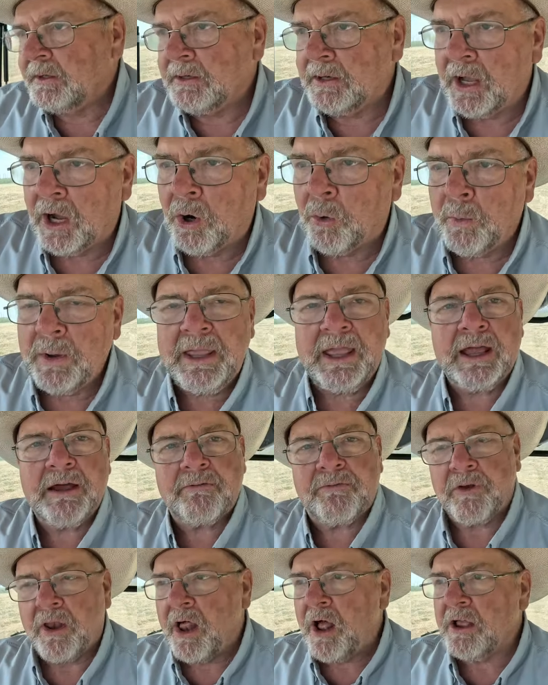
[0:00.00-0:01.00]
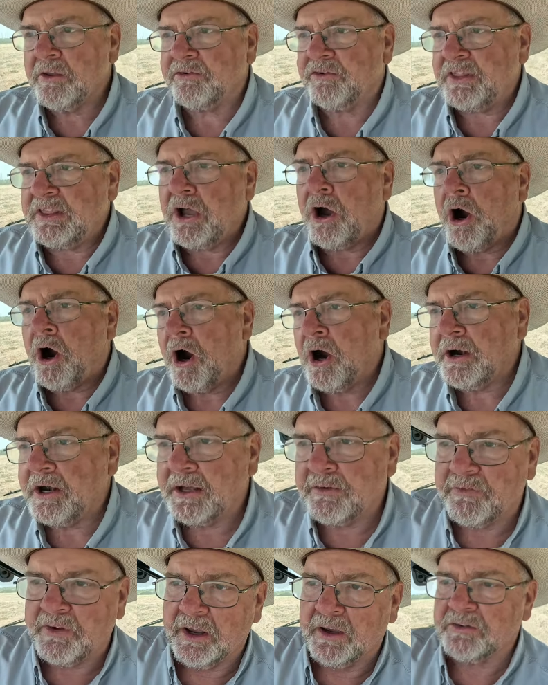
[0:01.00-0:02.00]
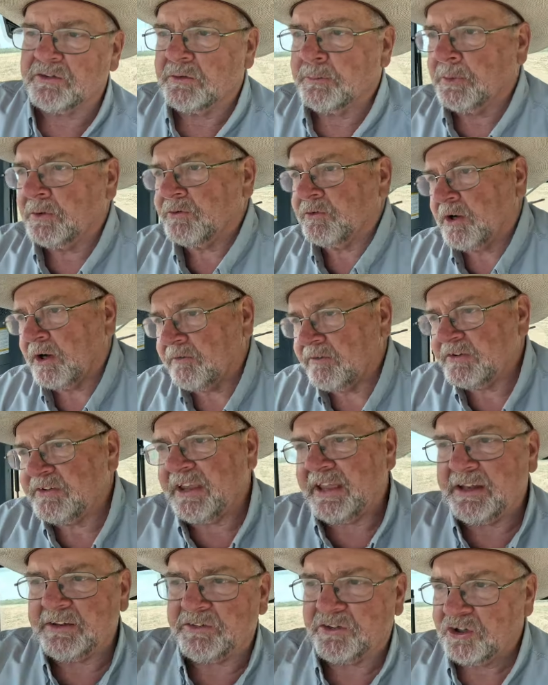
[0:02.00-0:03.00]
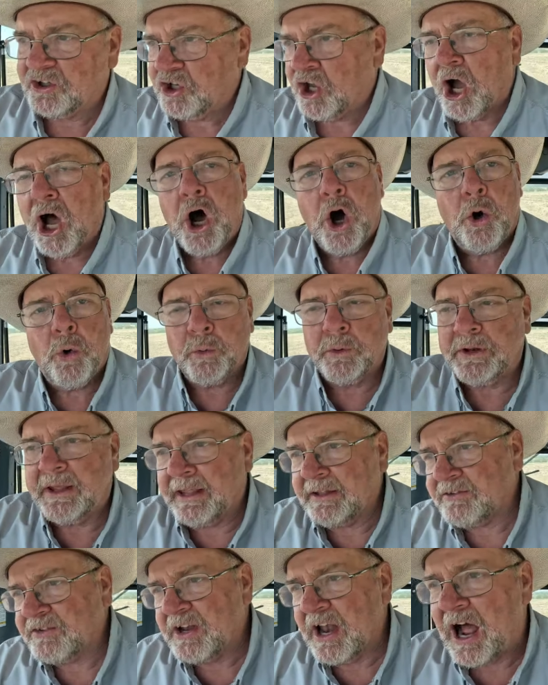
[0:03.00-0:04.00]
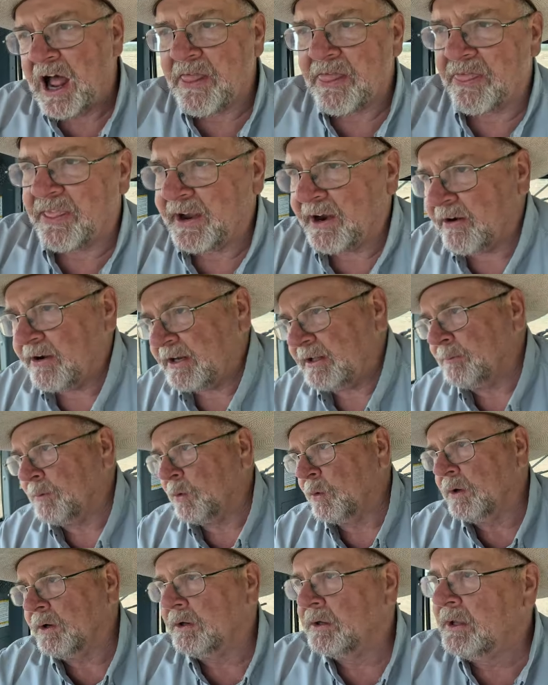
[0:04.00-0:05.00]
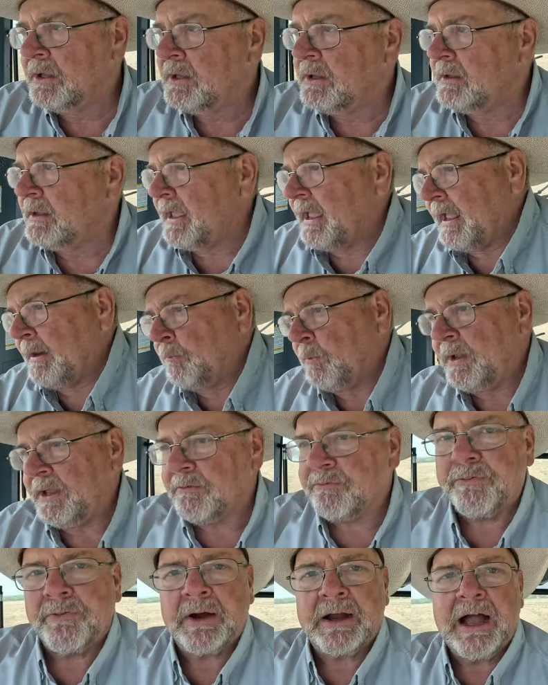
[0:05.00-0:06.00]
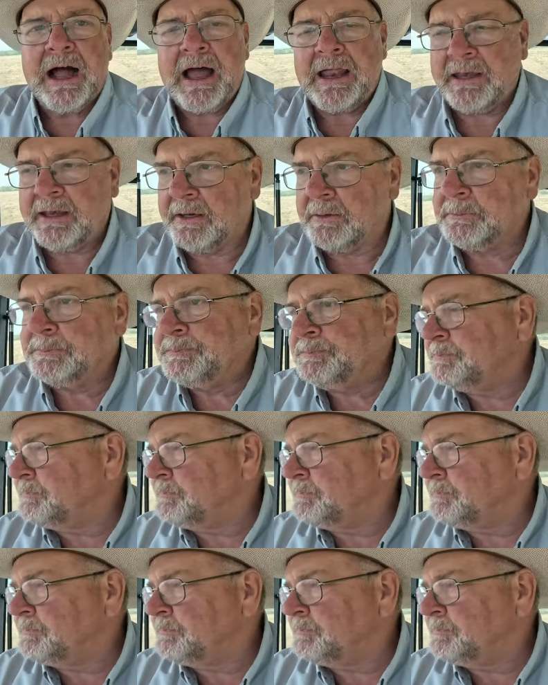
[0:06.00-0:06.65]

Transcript: no, we have lost the art of customer service. It's gone. It's not there anymore. And we have forgotten it.